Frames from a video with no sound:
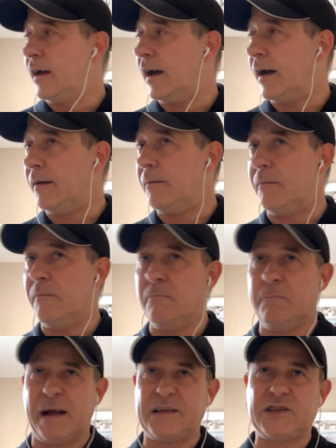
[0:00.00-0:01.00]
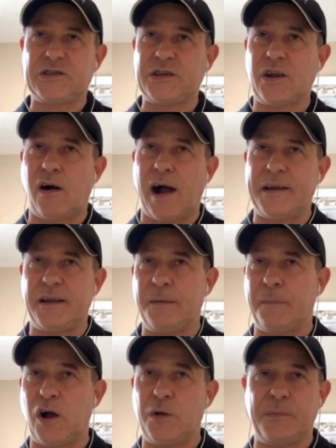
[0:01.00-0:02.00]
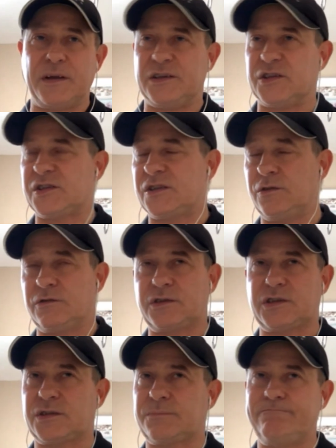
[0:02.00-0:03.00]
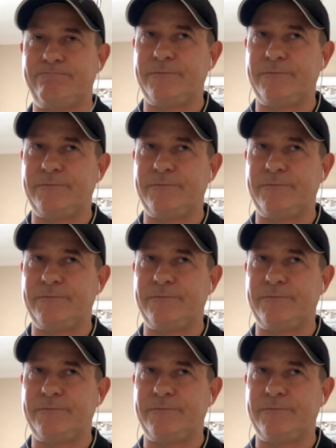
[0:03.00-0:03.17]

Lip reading: Manchester United at the moment just looks,